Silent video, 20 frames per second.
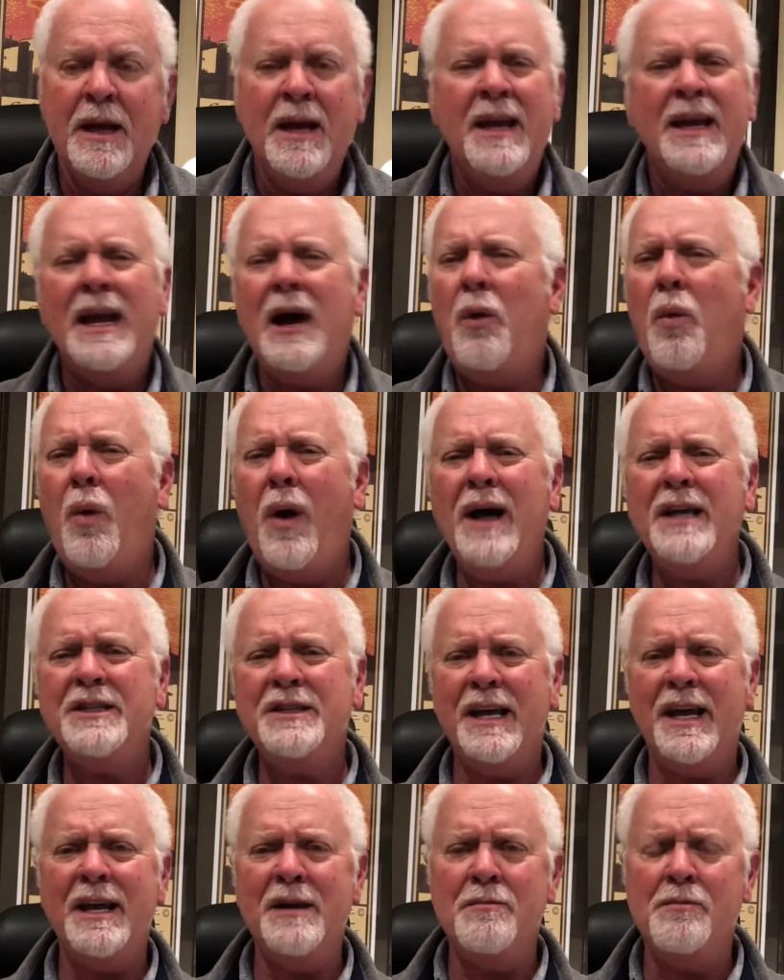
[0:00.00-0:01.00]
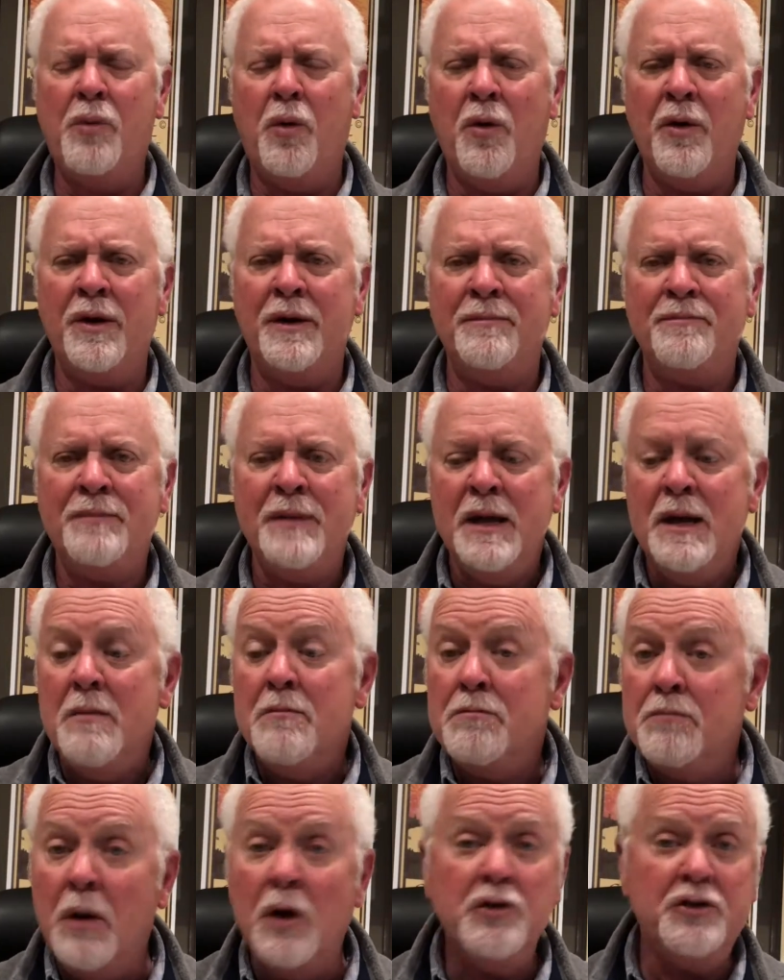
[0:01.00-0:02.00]
Now why is that important?
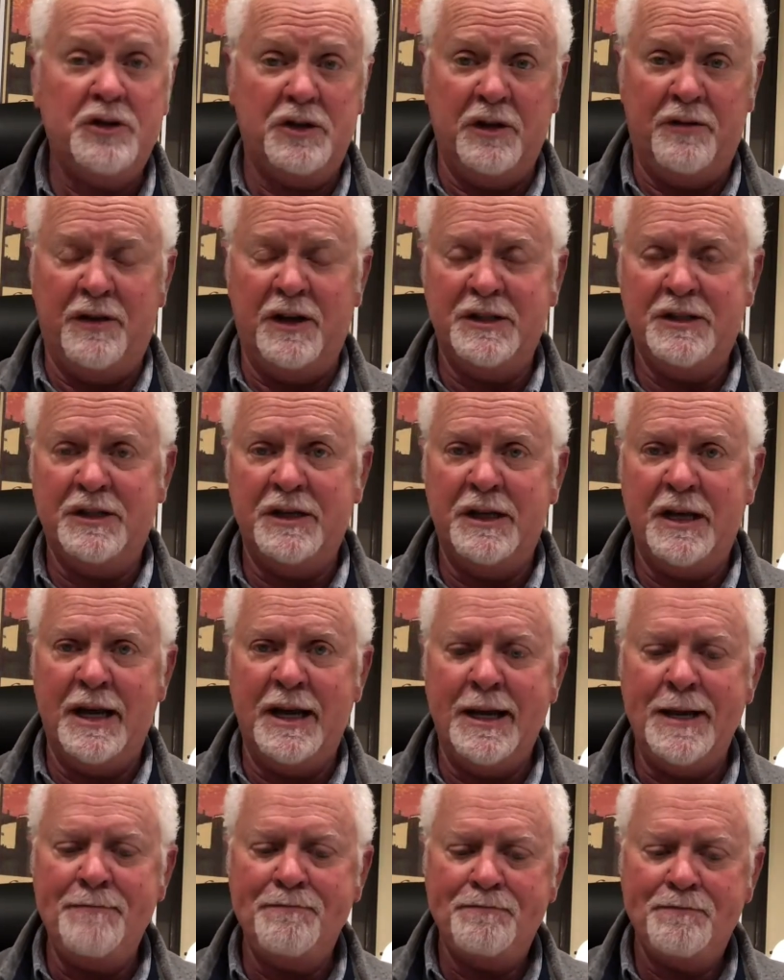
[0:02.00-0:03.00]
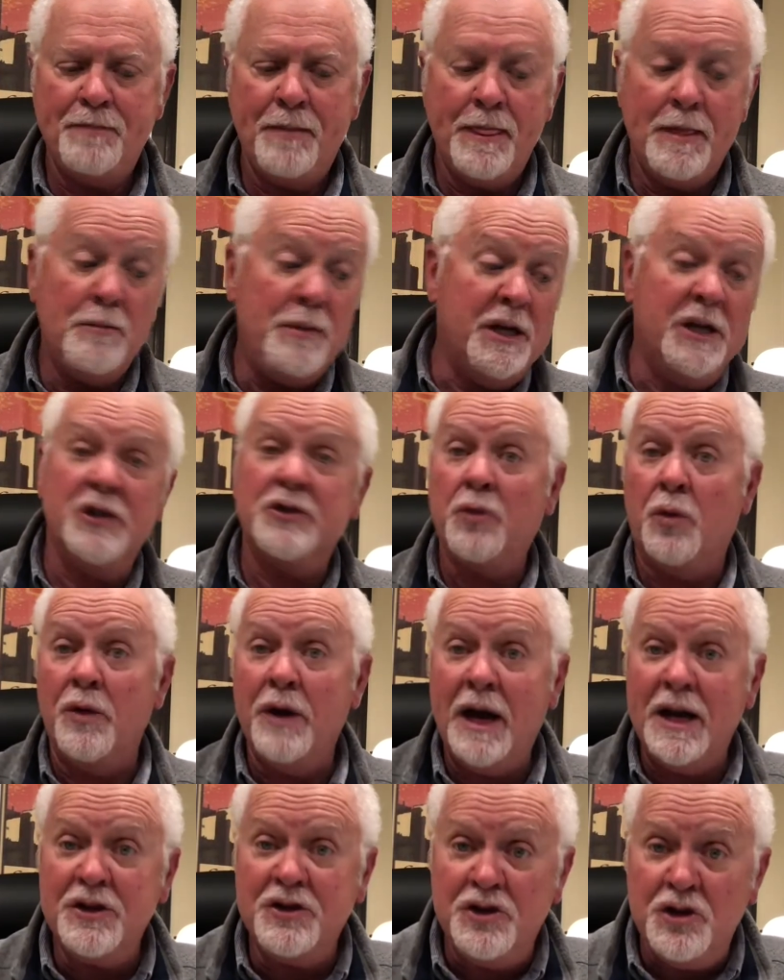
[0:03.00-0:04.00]
Most of us today, because we're
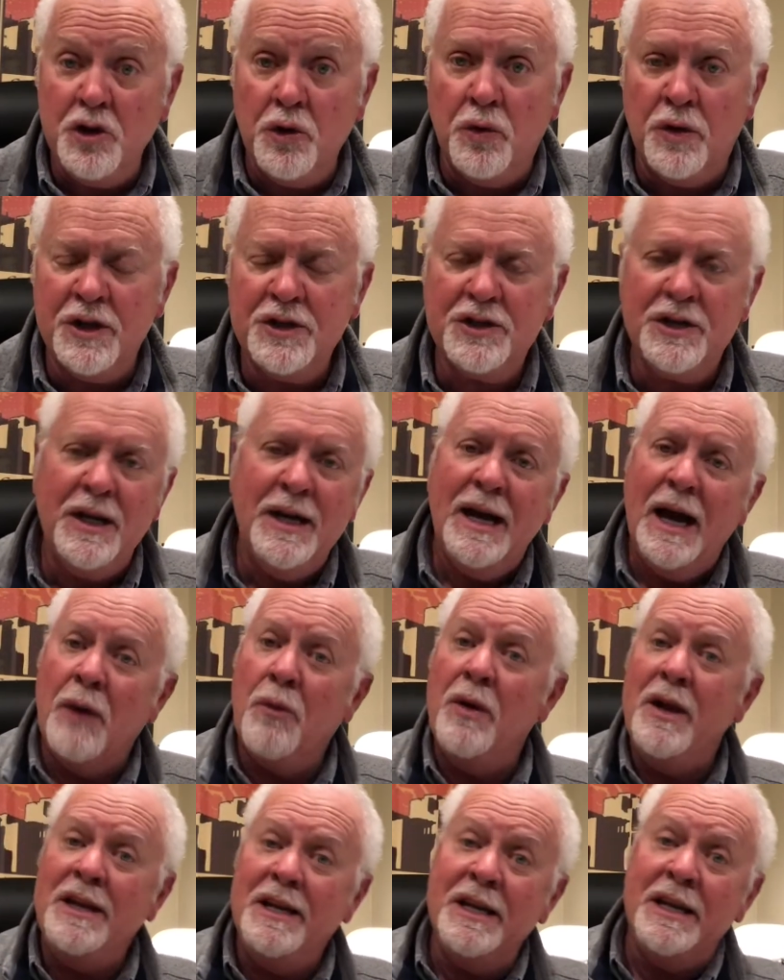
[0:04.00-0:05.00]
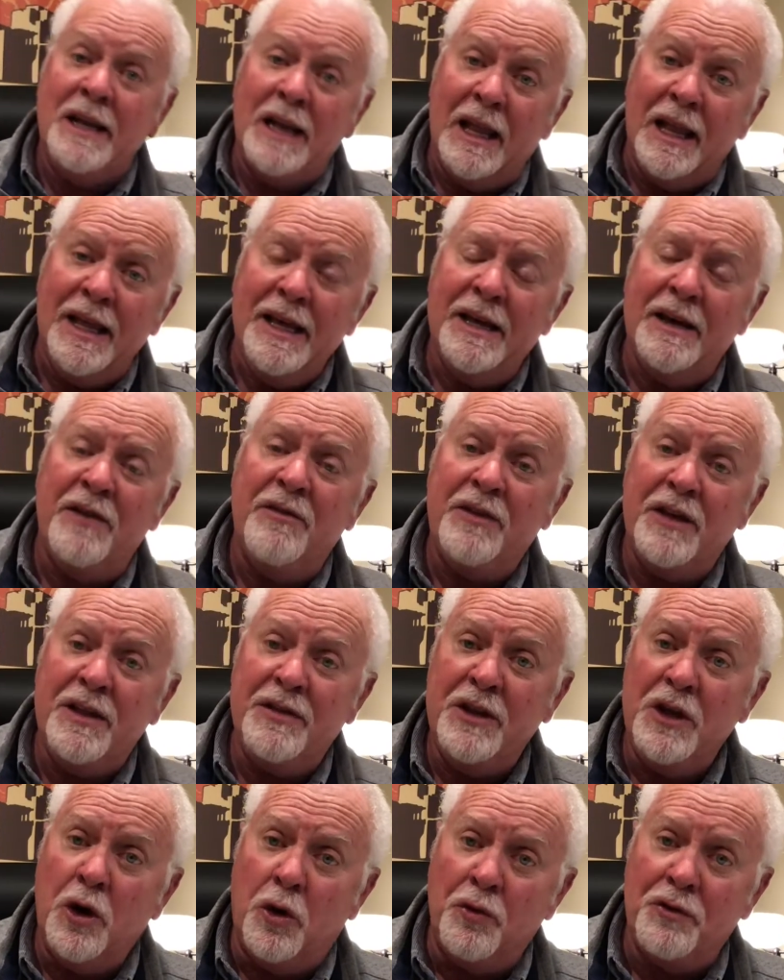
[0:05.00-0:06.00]
not Jewish and we didn't live in
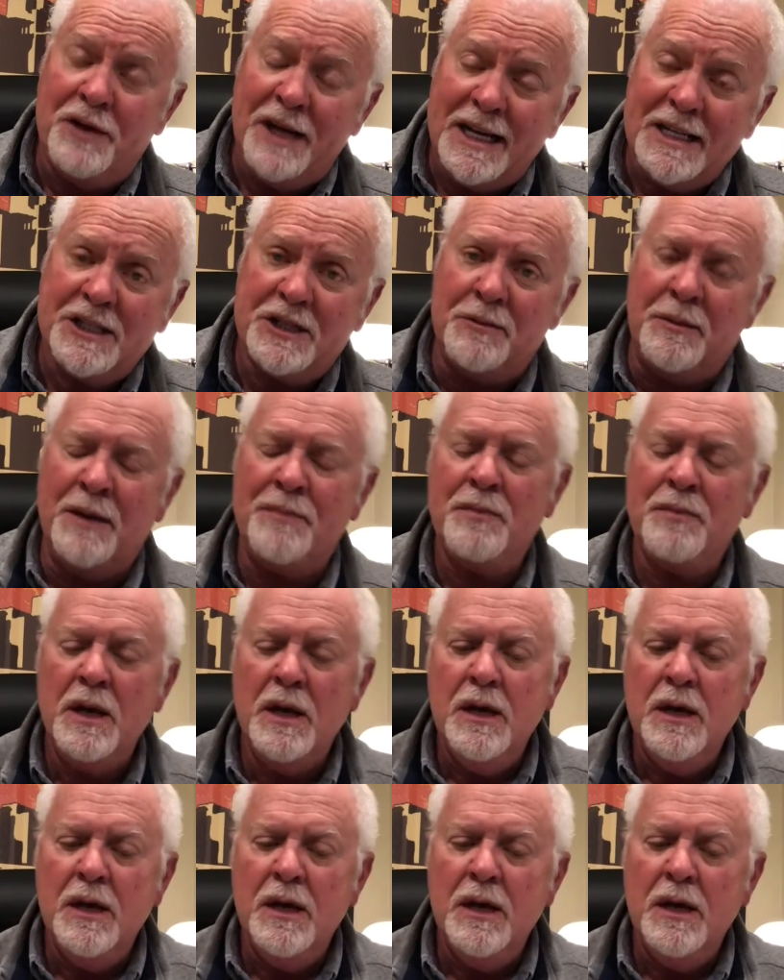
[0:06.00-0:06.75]
the Old Testament,